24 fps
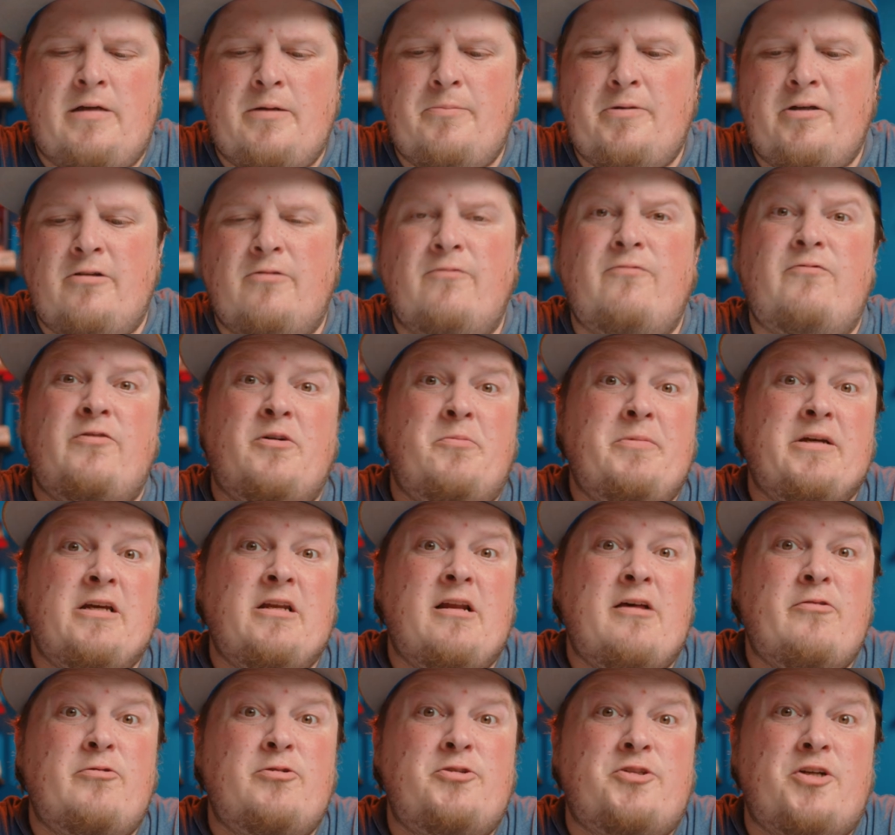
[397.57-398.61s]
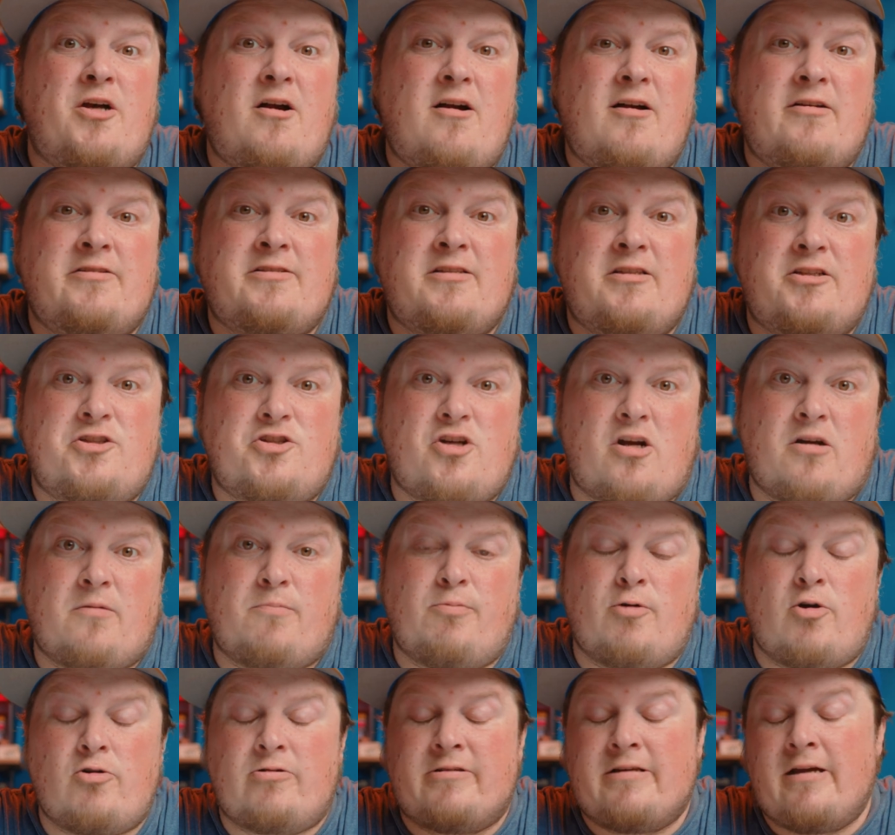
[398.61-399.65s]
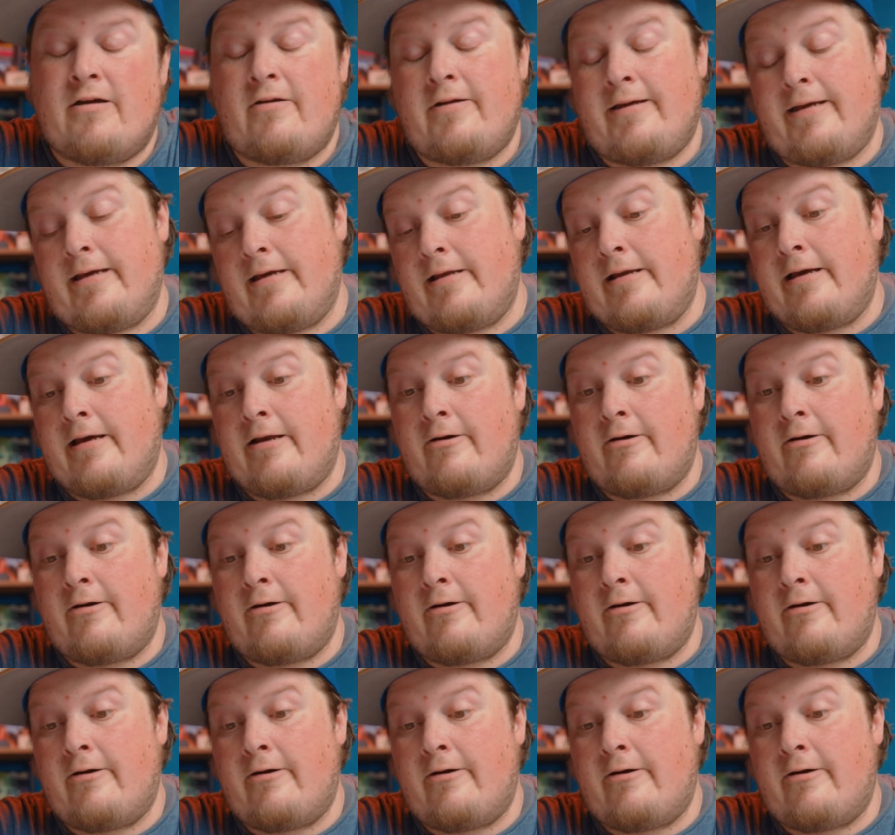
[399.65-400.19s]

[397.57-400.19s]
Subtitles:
Maybe you're filming another Jaws and the shark broke down again.